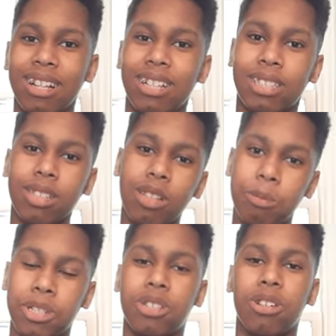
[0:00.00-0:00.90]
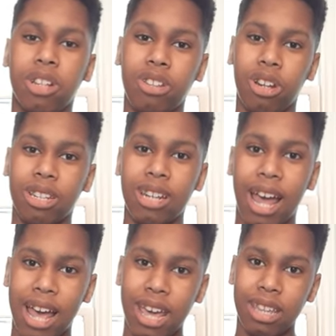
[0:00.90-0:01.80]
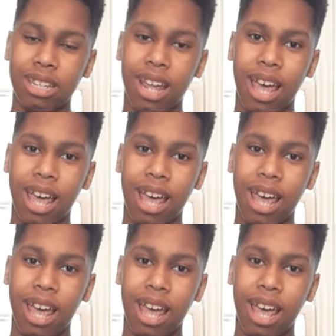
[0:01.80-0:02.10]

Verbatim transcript: slowly but surely started to die. And then